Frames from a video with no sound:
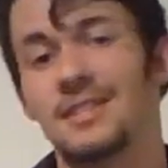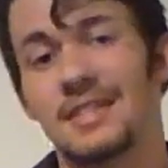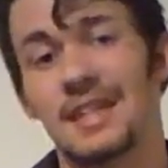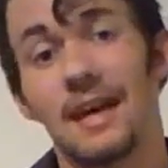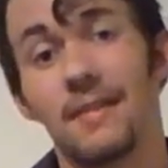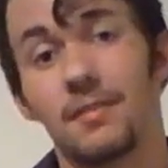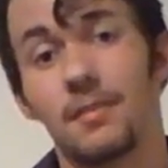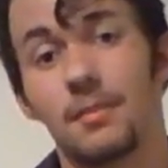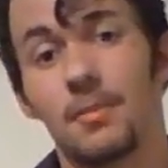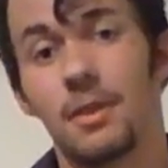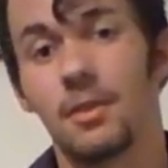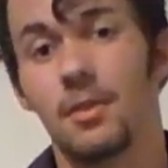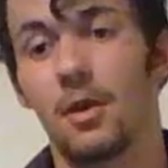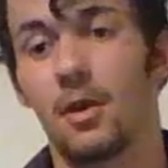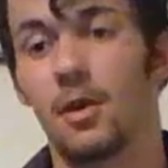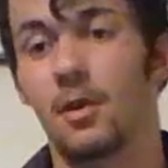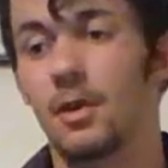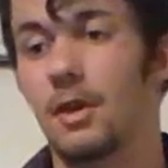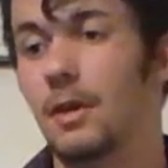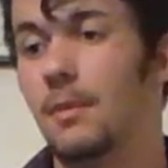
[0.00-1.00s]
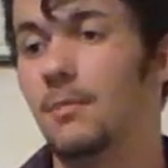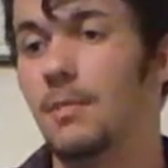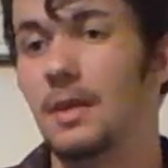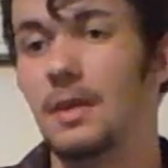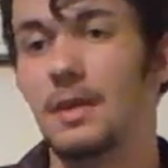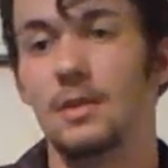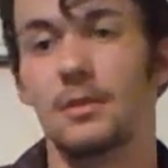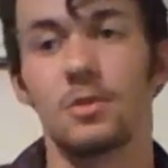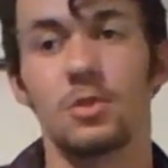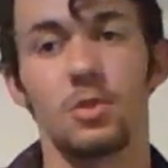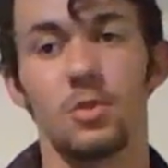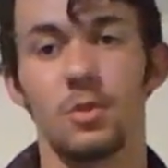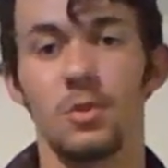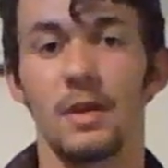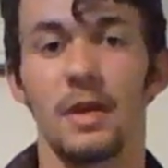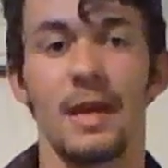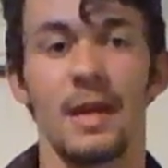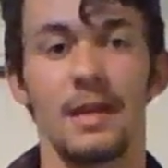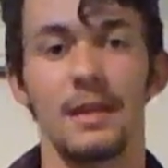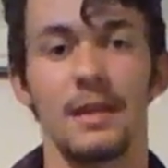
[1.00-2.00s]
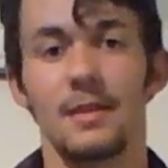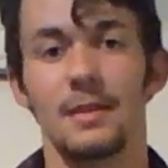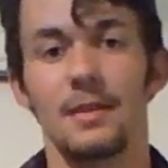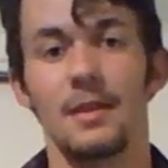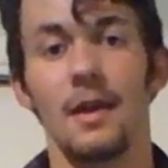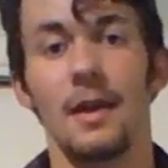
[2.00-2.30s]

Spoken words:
have to be long, can be shorthanded.